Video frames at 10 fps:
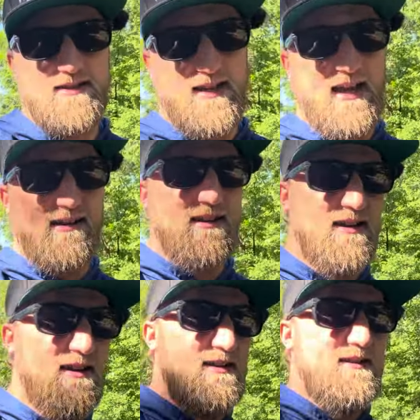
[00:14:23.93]
like,
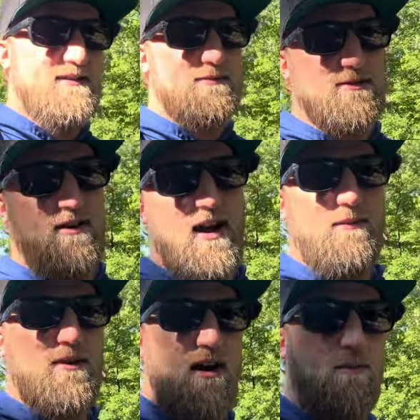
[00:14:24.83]

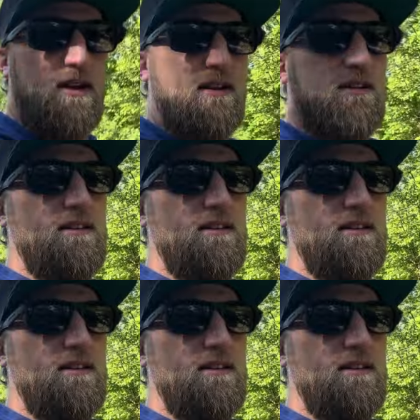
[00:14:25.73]
subscribe, comment.